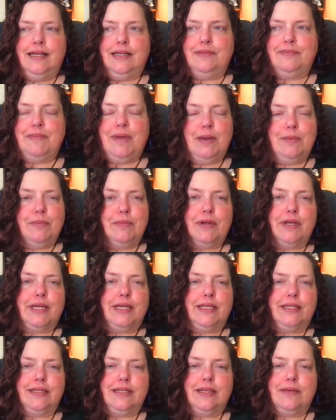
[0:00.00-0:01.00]

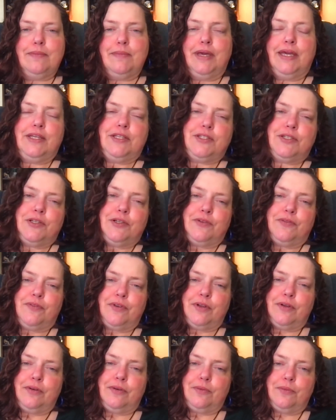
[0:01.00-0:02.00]
memory that makes you
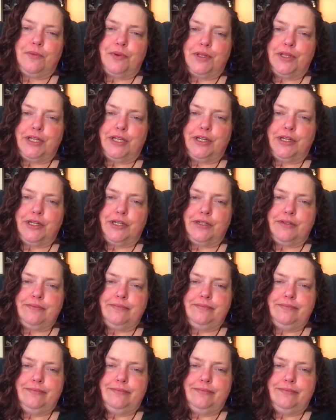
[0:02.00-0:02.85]
feel really good.